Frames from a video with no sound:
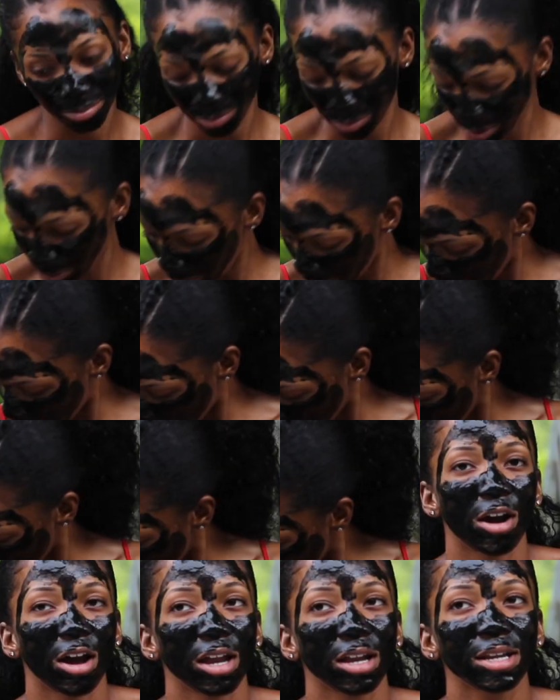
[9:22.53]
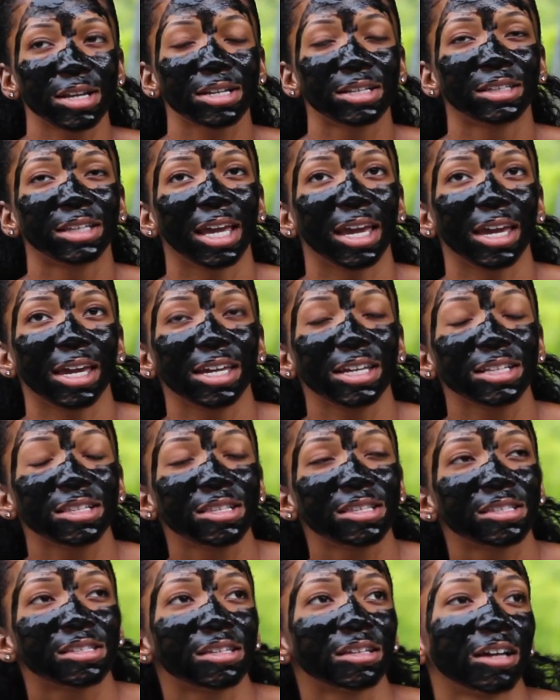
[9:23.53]
prepare. On
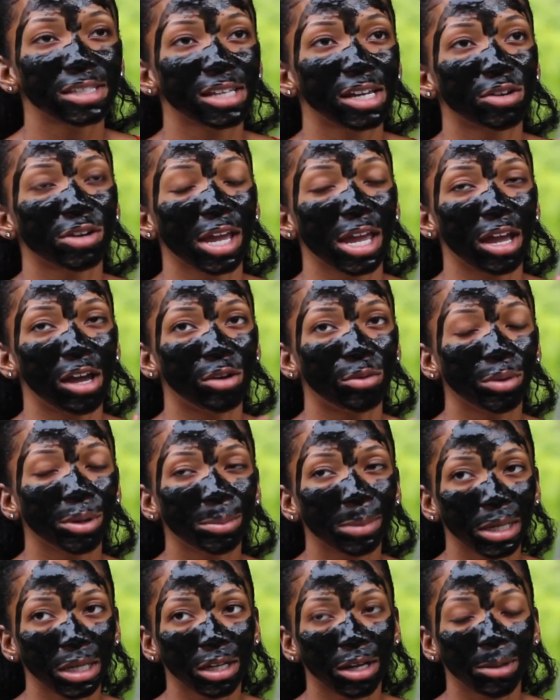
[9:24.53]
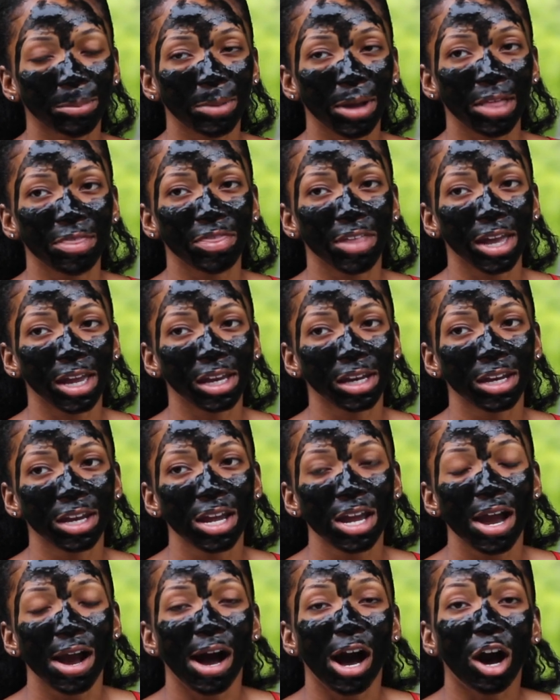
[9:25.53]
dates, it's like, okay, I'll wear makeup and then
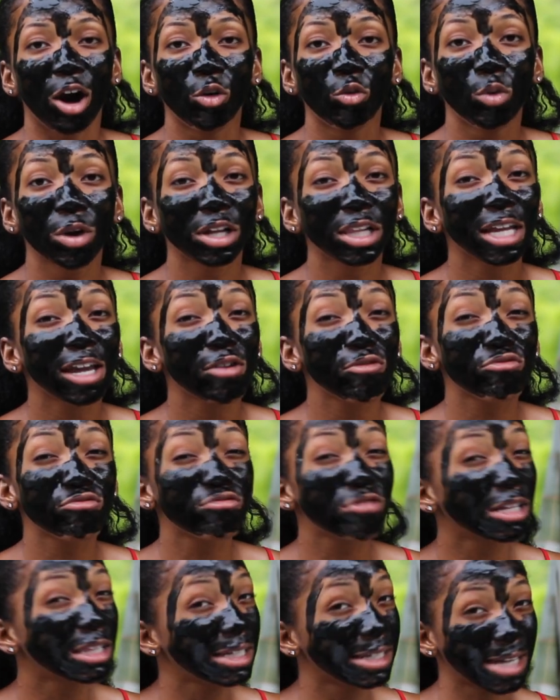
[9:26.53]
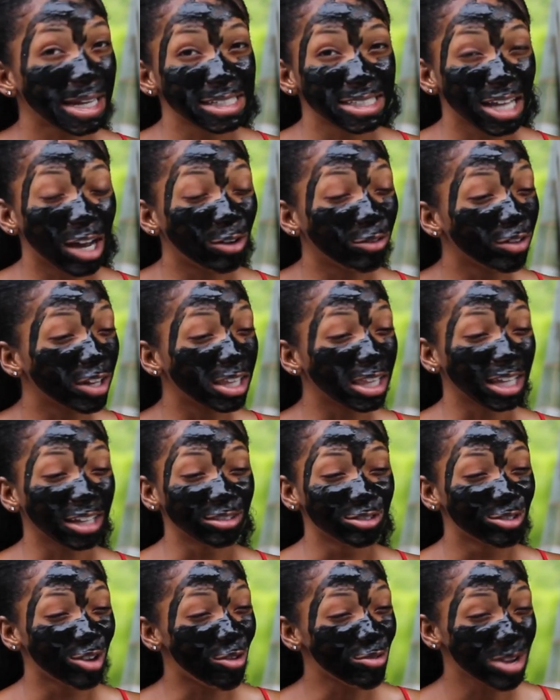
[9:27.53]
I'll wear like a really nice outfit like
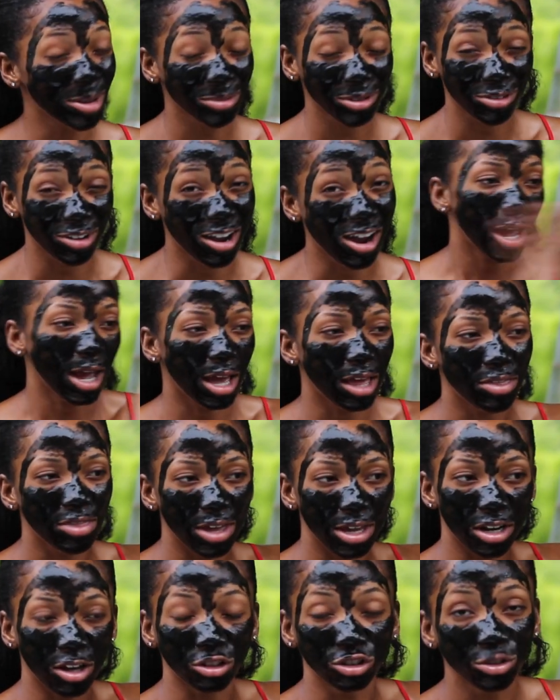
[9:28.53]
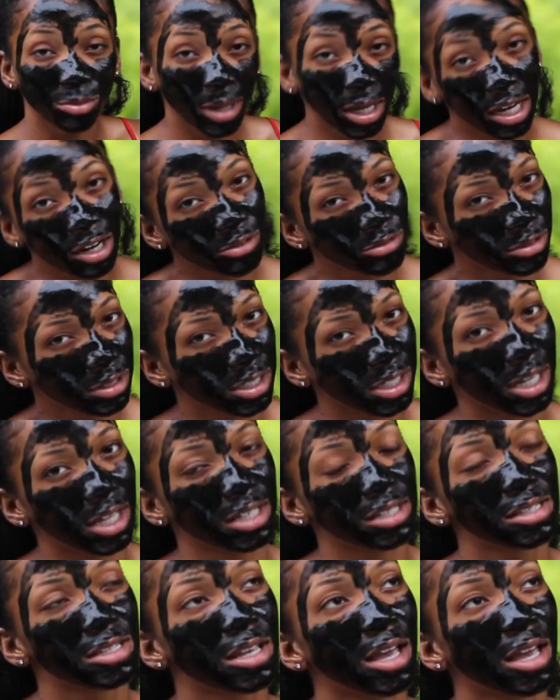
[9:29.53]
don't get me wrong and then I'll do my hair really nice